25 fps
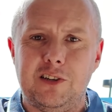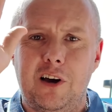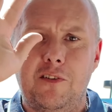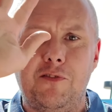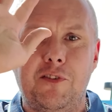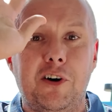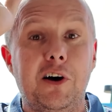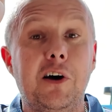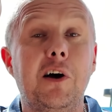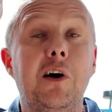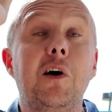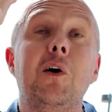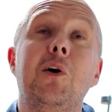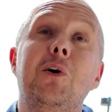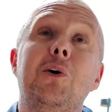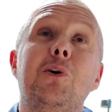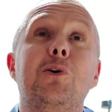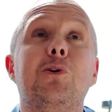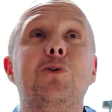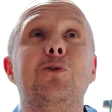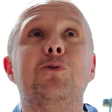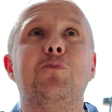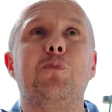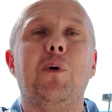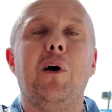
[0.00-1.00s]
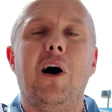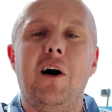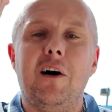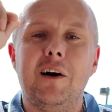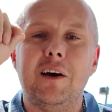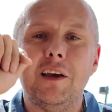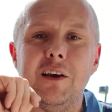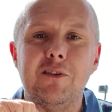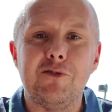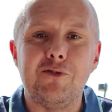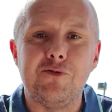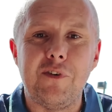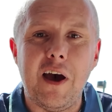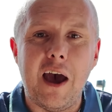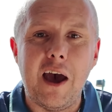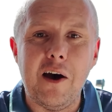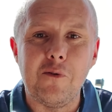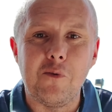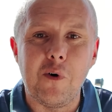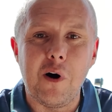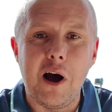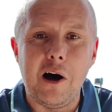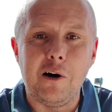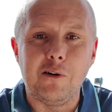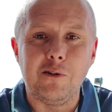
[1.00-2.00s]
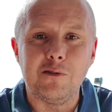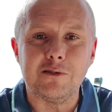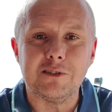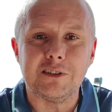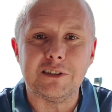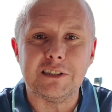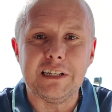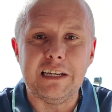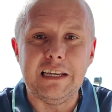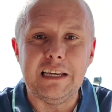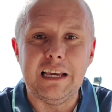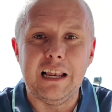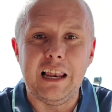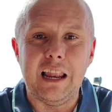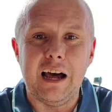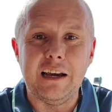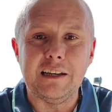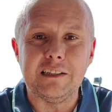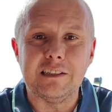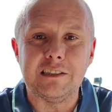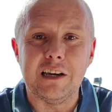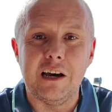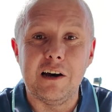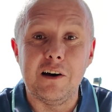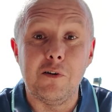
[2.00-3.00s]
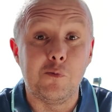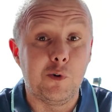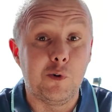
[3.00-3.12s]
of a goodbye, farewell, see you later,